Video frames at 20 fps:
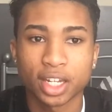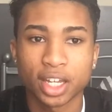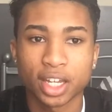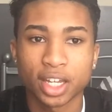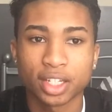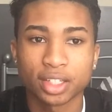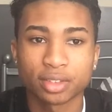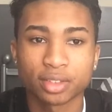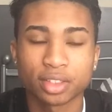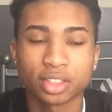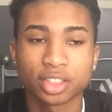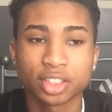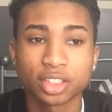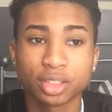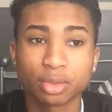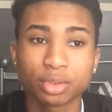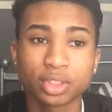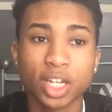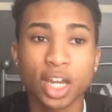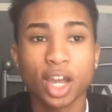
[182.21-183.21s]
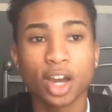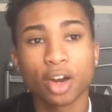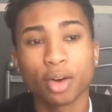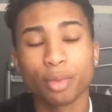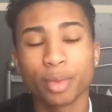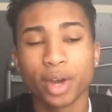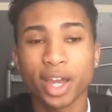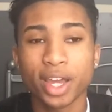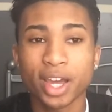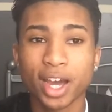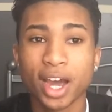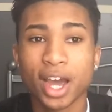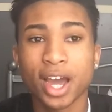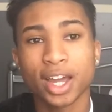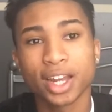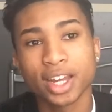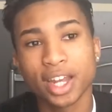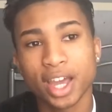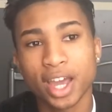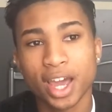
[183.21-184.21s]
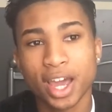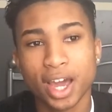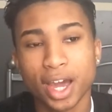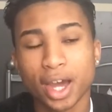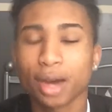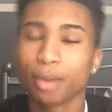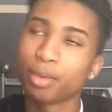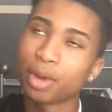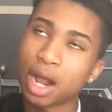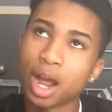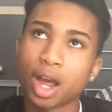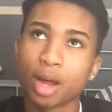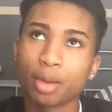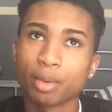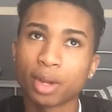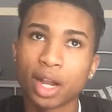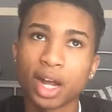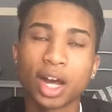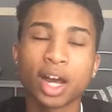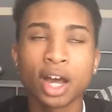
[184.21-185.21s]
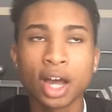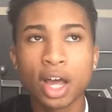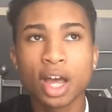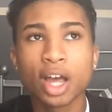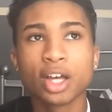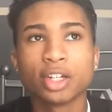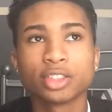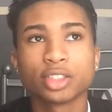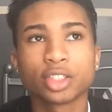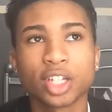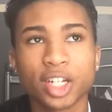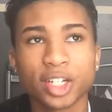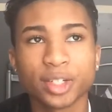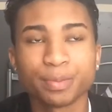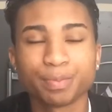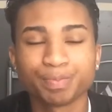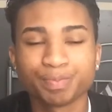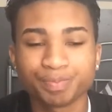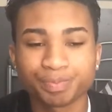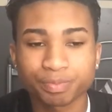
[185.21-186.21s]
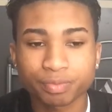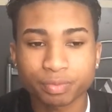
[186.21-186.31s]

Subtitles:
then she was like, "Oh my god, yeah, blah blah." So then,